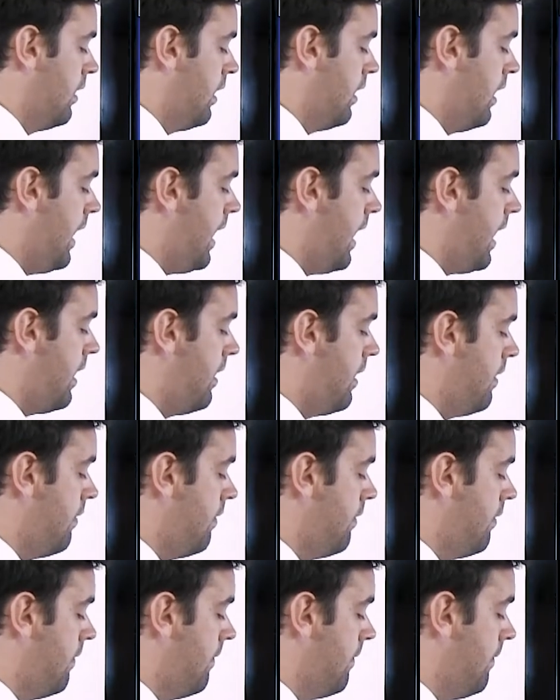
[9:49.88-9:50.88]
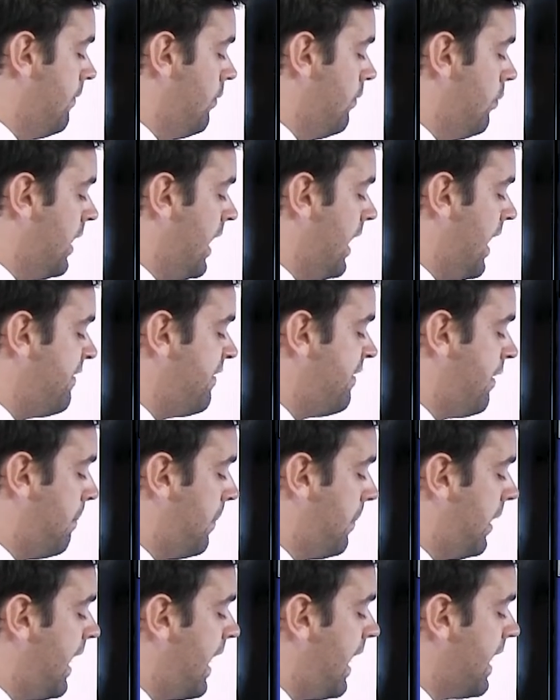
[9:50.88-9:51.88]
here we have
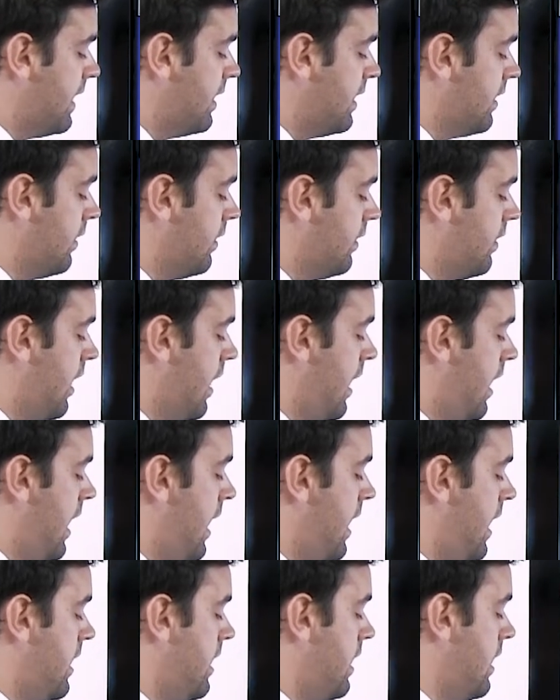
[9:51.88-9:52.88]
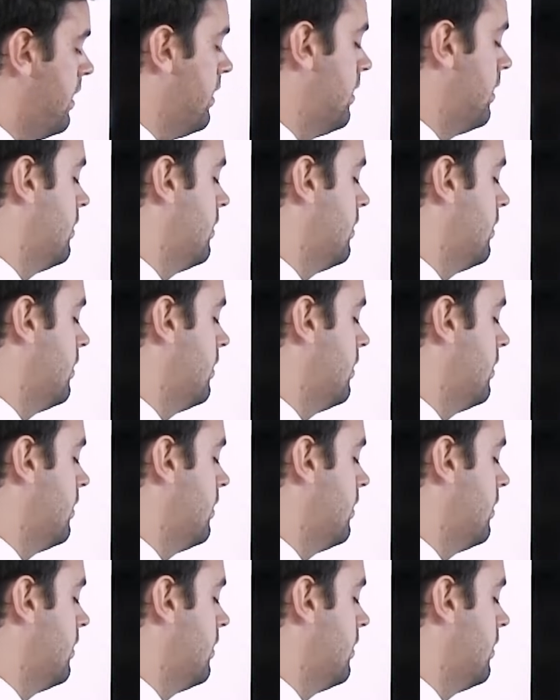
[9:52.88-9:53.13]
plain A.